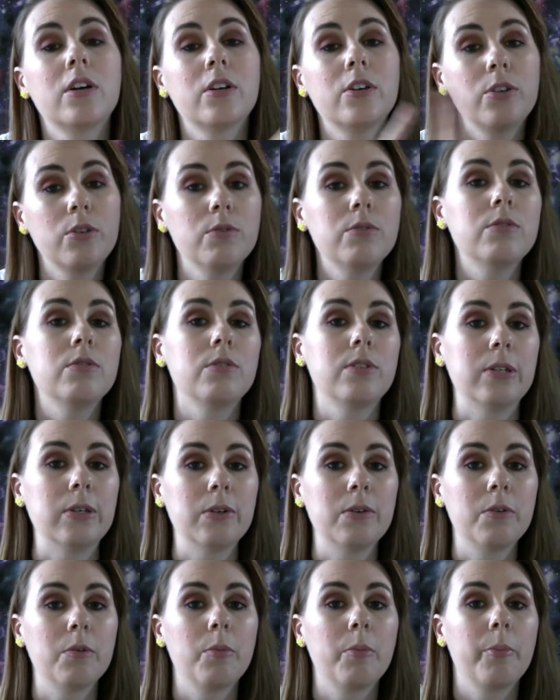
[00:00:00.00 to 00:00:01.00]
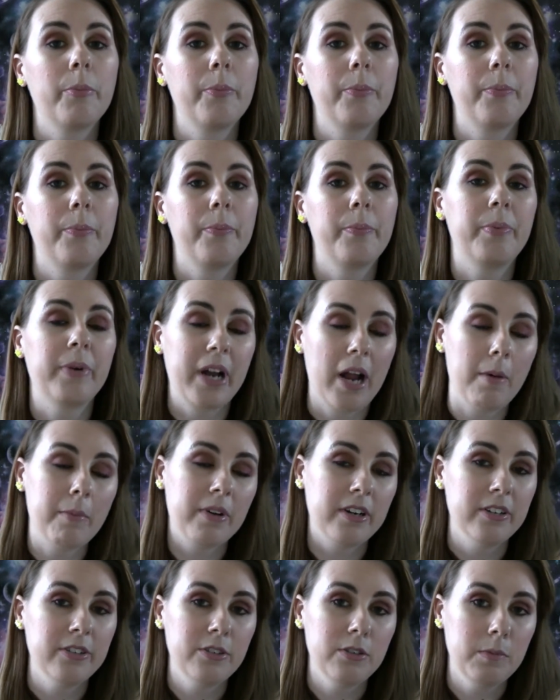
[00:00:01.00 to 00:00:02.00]
you do you, but I'm
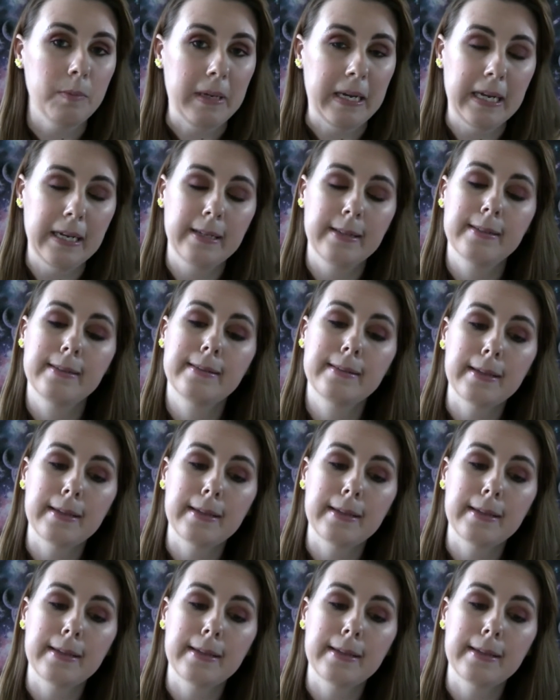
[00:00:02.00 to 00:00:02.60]
gonna do me.